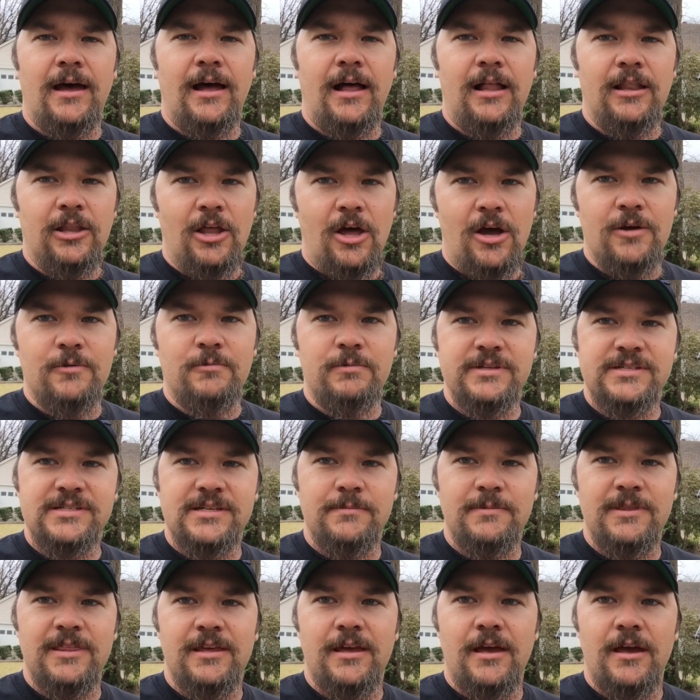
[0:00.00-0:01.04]
Along with
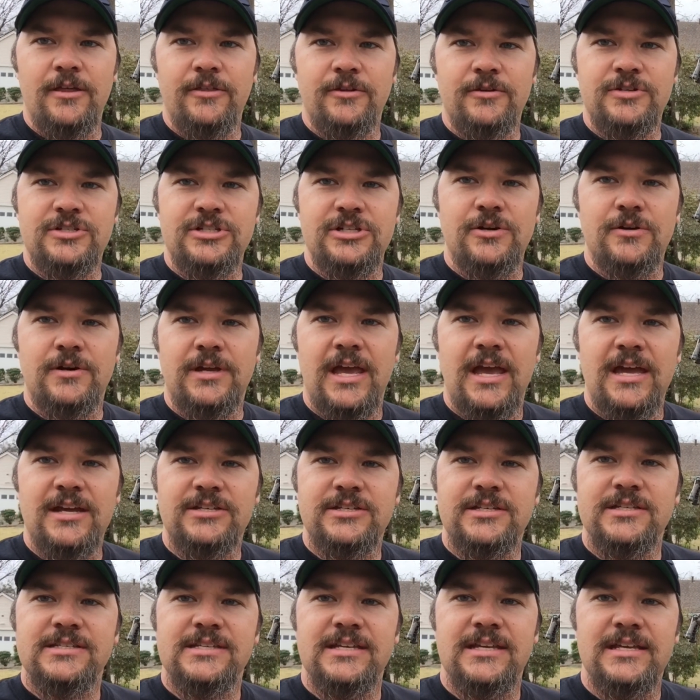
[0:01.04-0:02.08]
some of the other
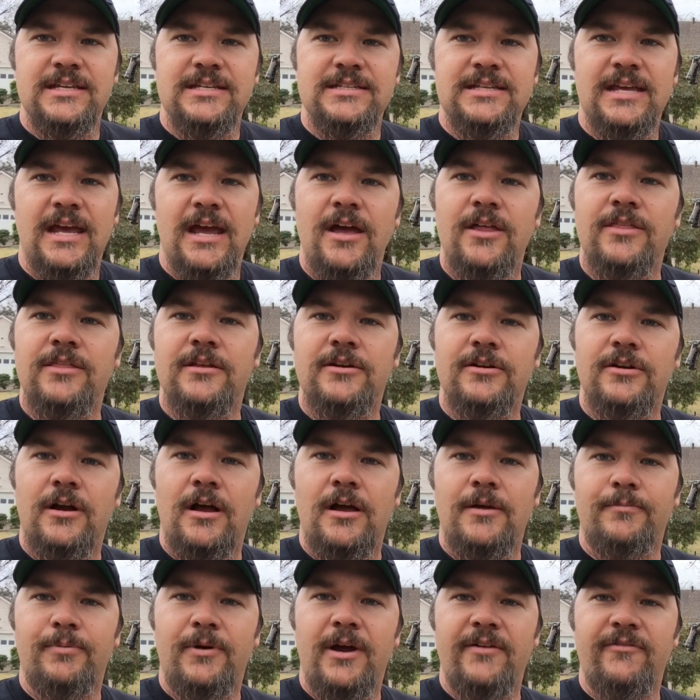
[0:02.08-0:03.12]
geocaches in town that are
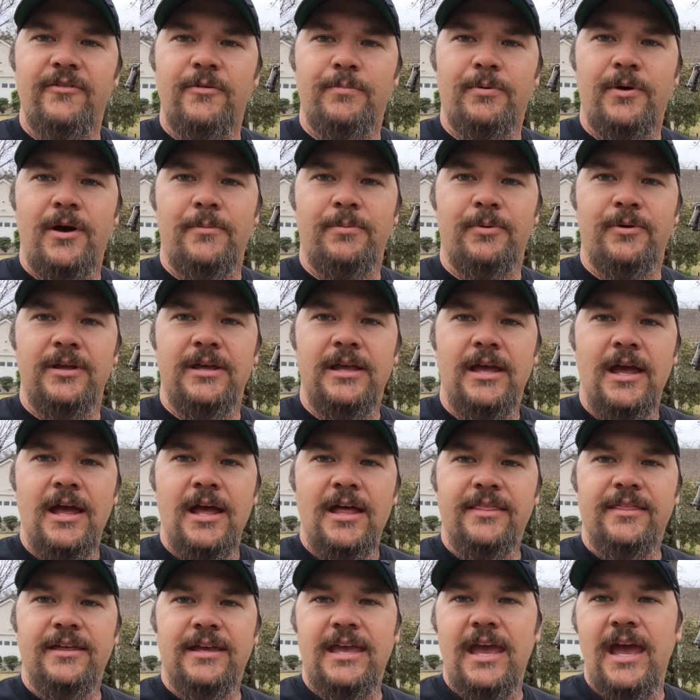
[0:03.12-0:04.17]
on private property,
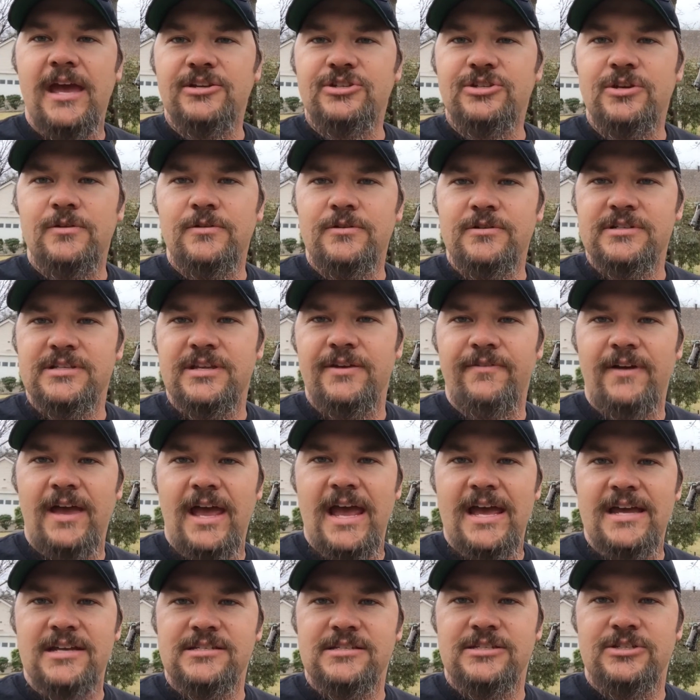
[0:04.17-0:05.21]
the cache owners have
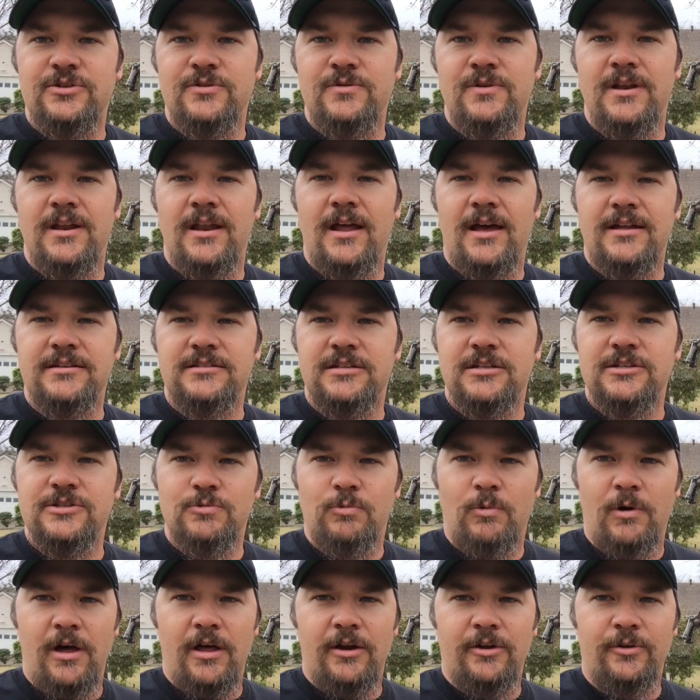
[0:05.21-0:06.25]
asked you not to
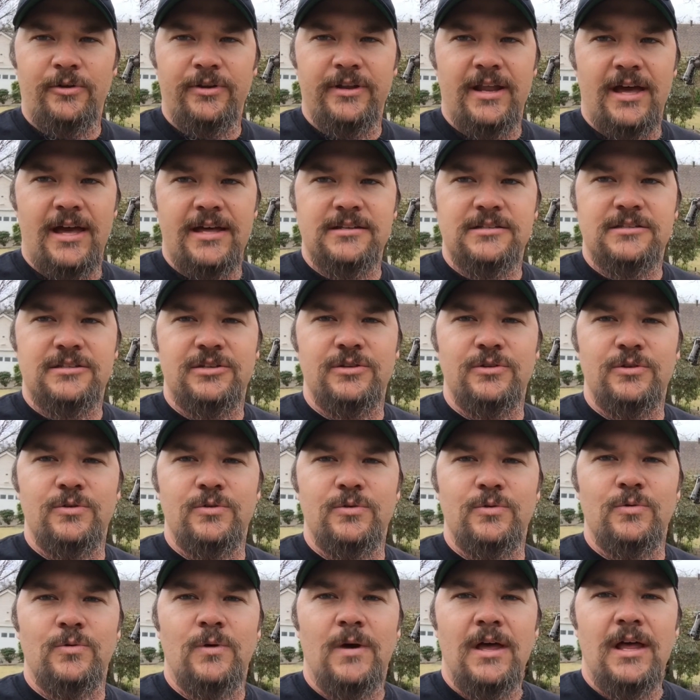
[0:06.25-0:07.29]
dawdle, not
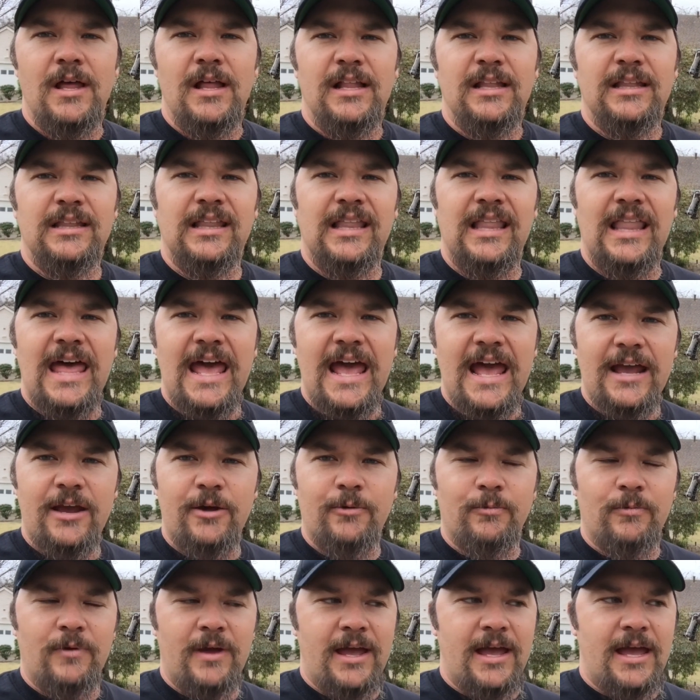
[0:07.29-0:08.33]
to lag
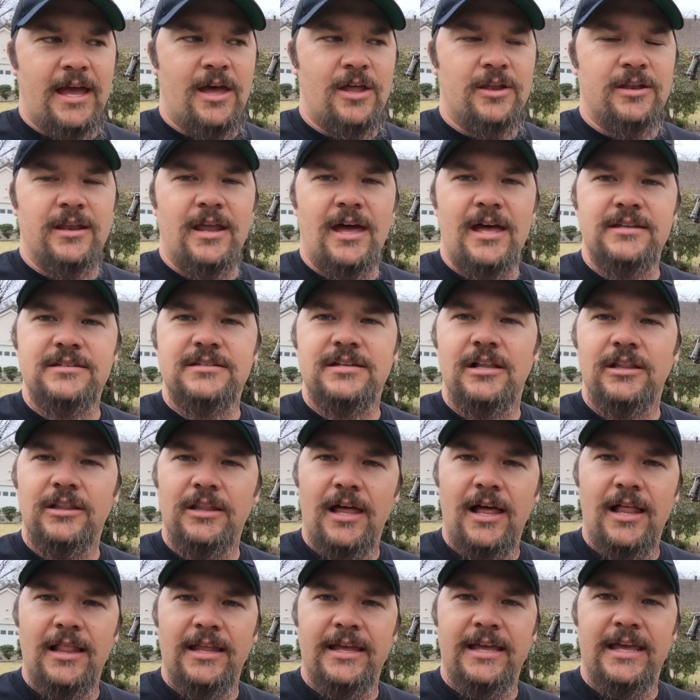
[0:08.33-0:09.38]
around, not to
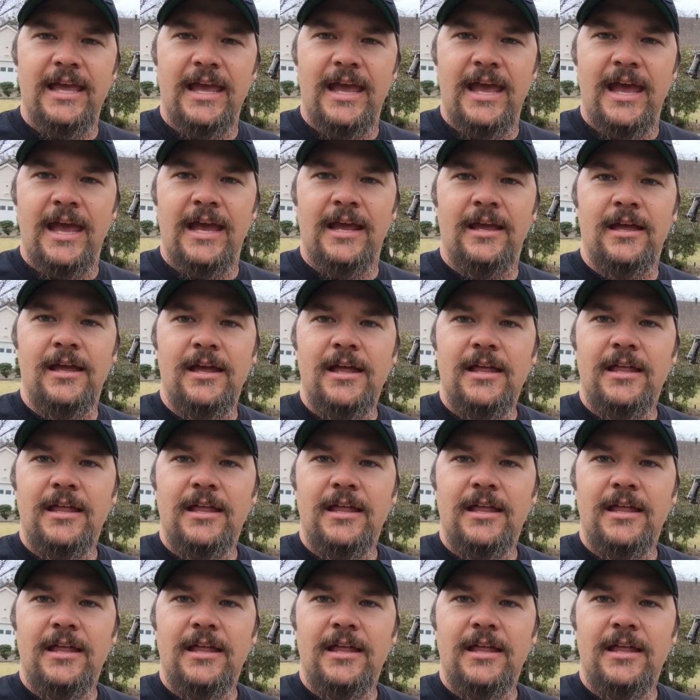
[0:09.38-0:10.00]
lollygag.